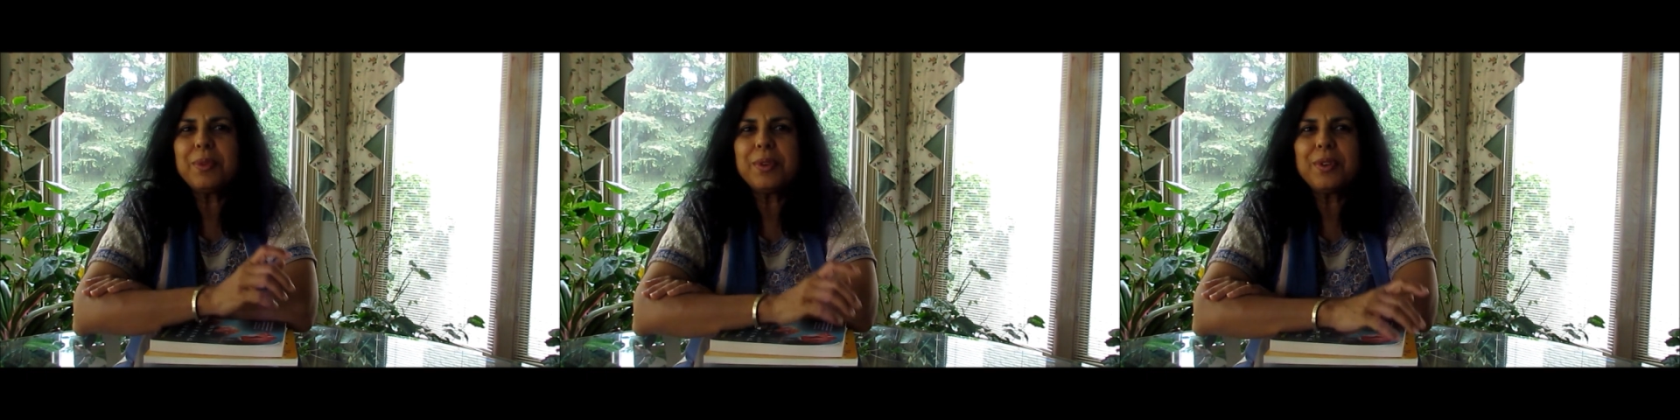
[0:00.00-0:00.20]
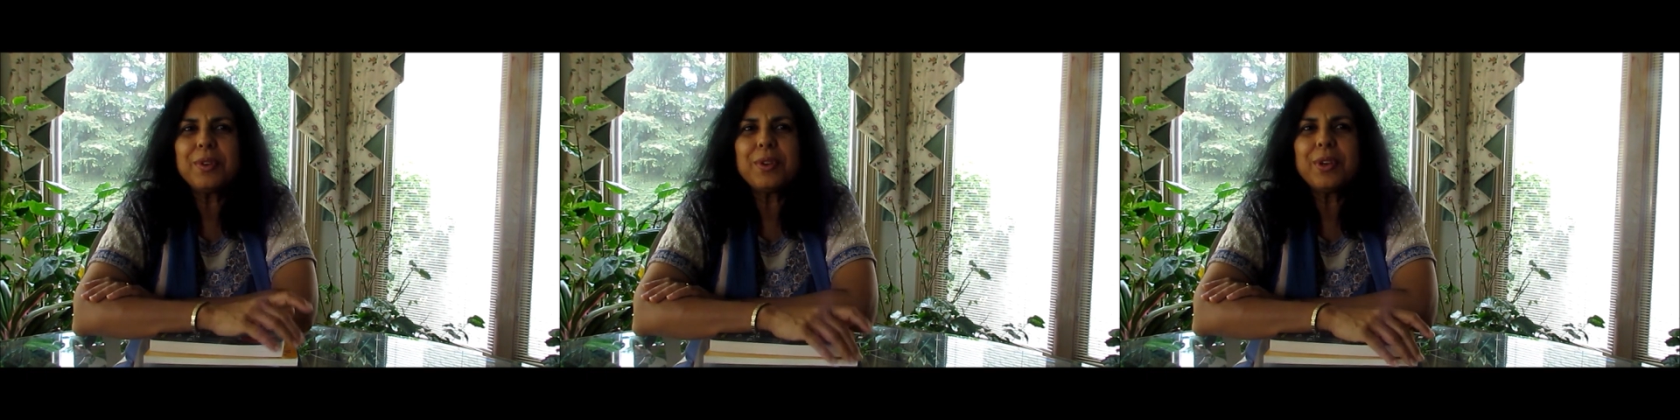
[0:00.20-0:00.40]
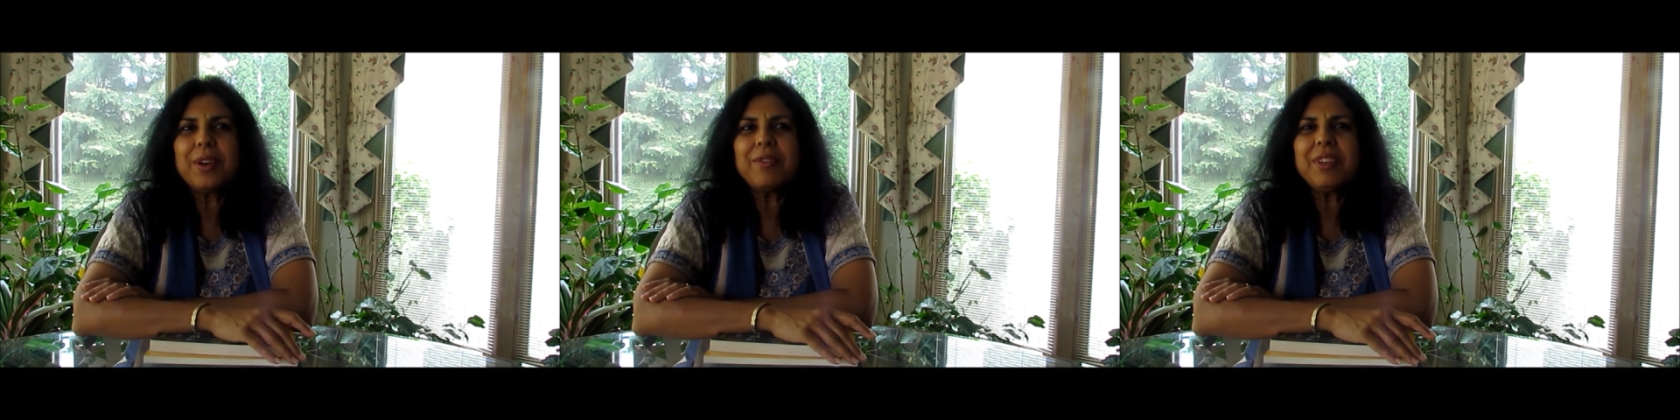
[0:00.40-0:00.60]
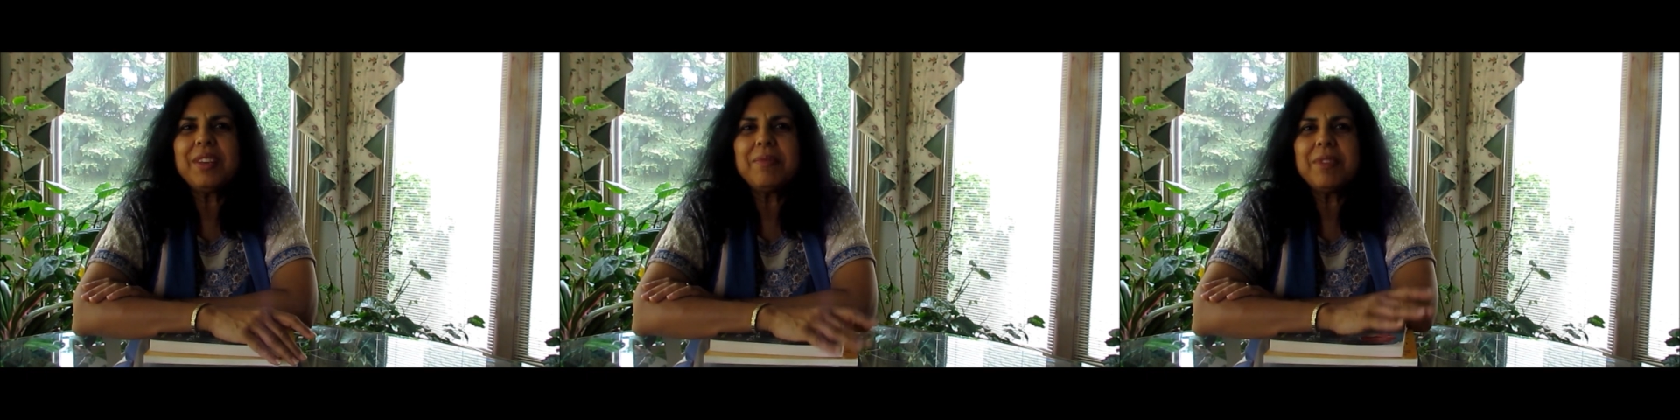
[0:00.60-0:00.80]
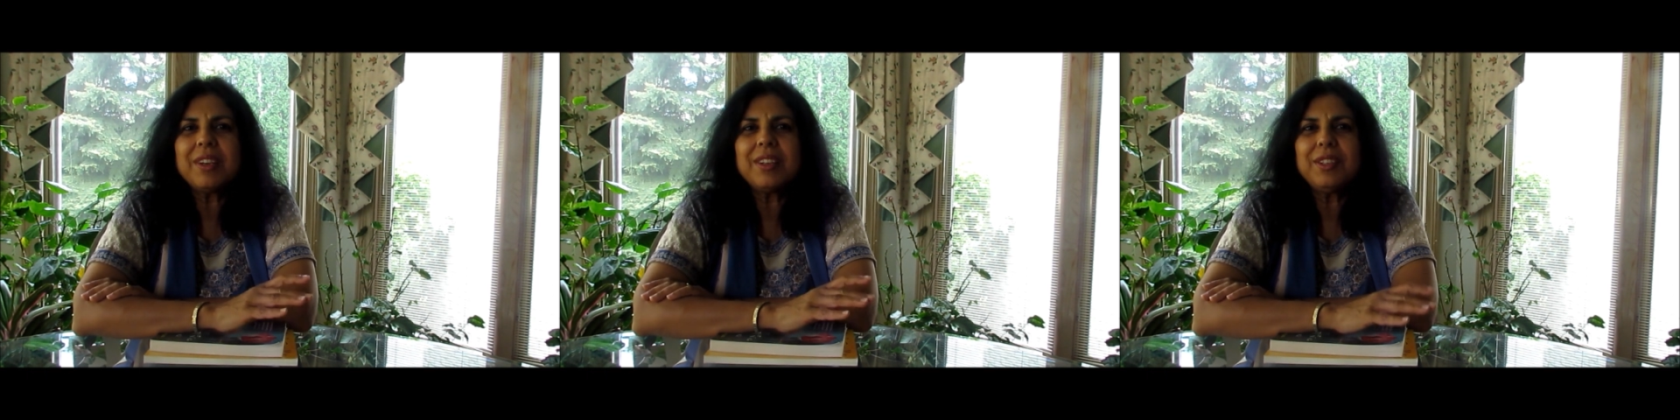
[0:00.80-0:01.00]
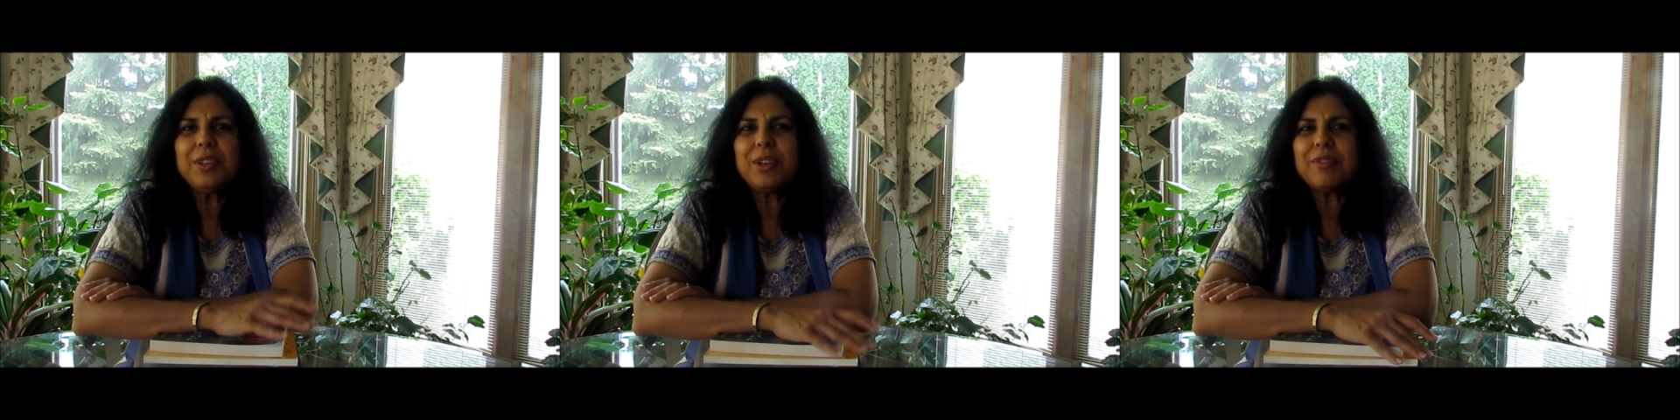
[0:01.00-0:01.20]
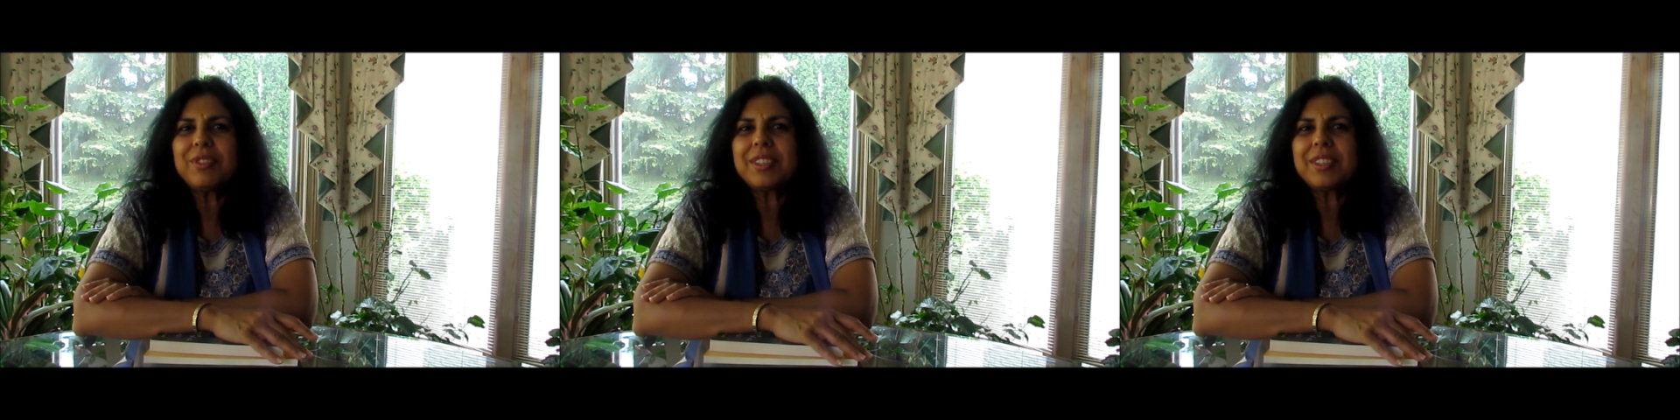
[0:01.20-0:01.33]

You know, you have email, you have